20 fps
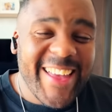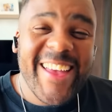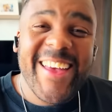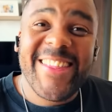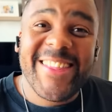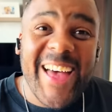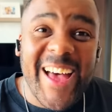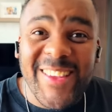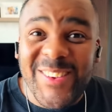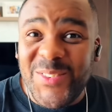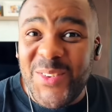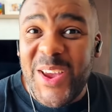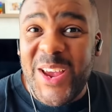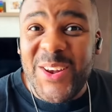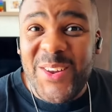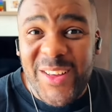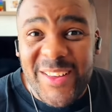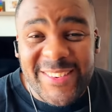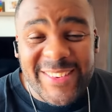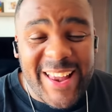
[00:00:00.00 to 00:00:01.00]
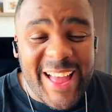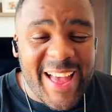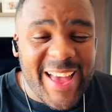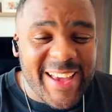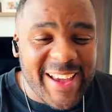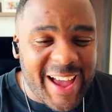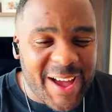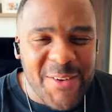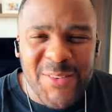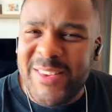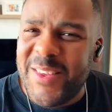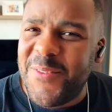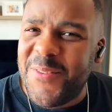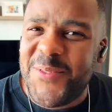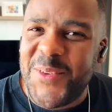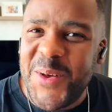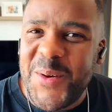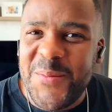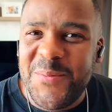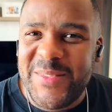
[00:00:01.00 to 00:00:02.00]
That's what it looks like. Was it
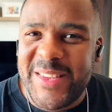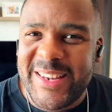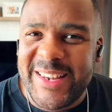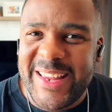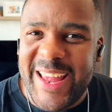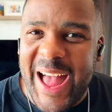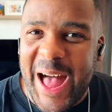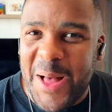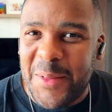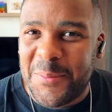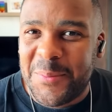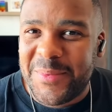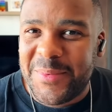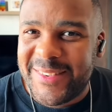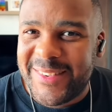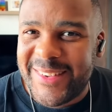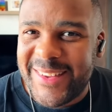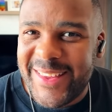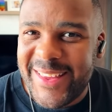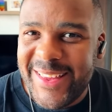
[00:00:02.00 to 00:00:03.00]
filmed in the Alps?